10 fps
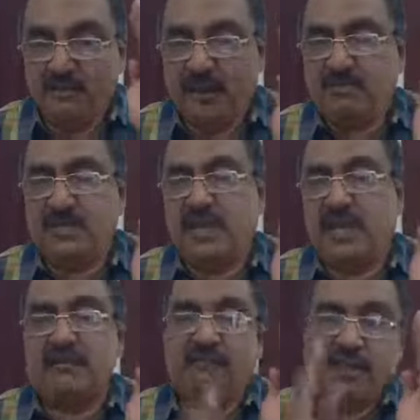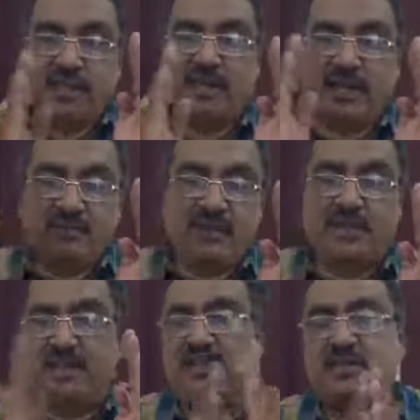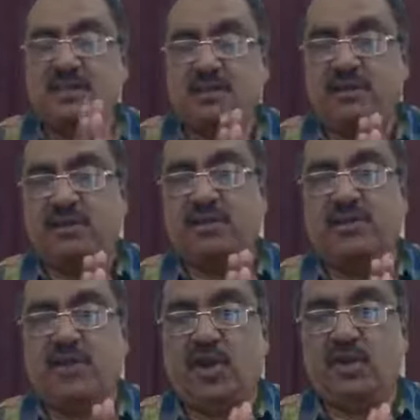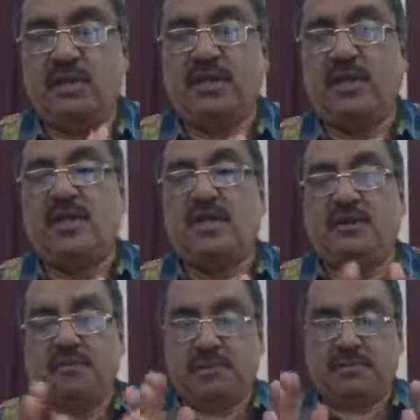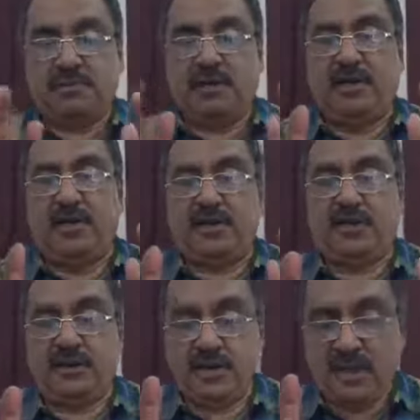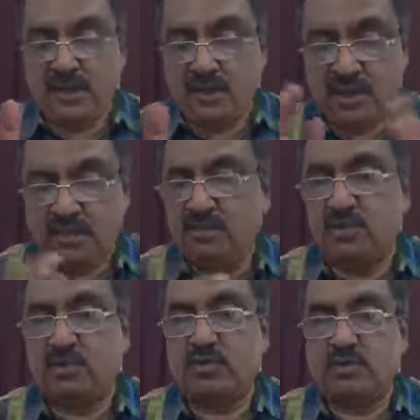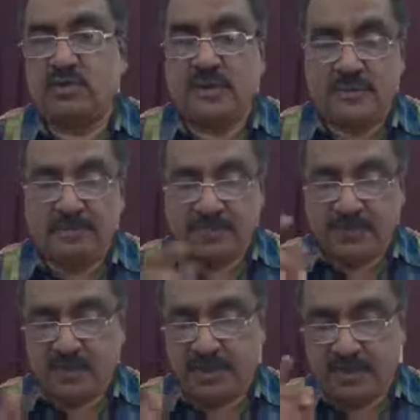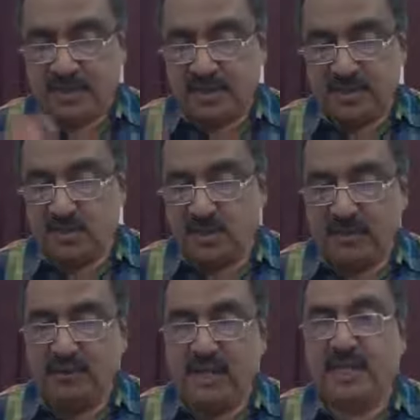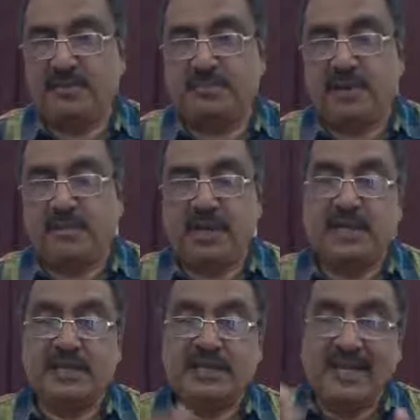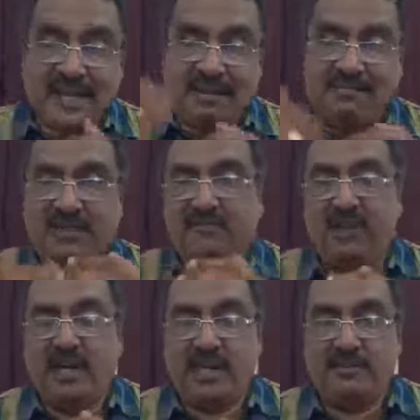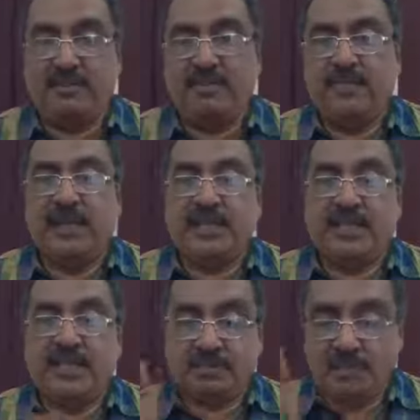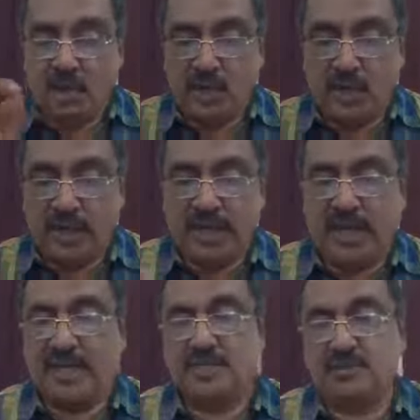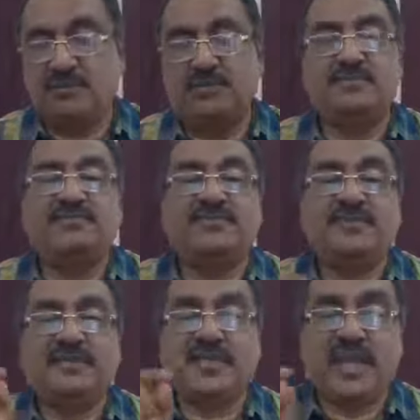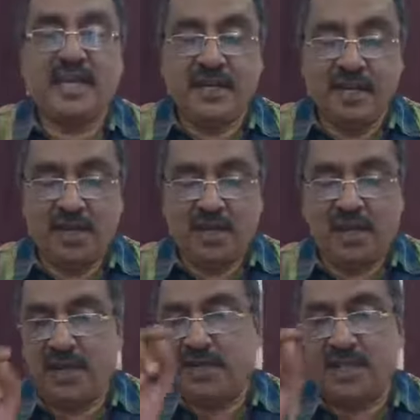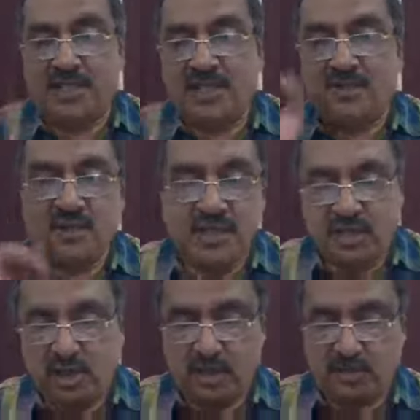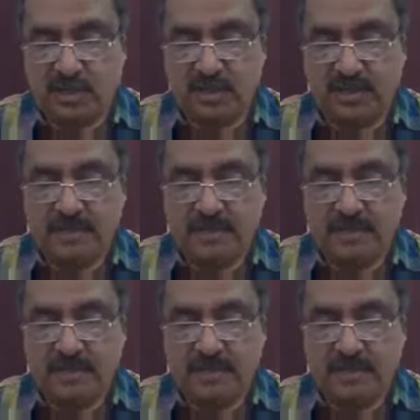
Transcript: From there, whether everything is recorded in the document properly or not, that you have to go through. So also you have to fill it up properly. Then after filling up, the borrower has to sign or execute the document.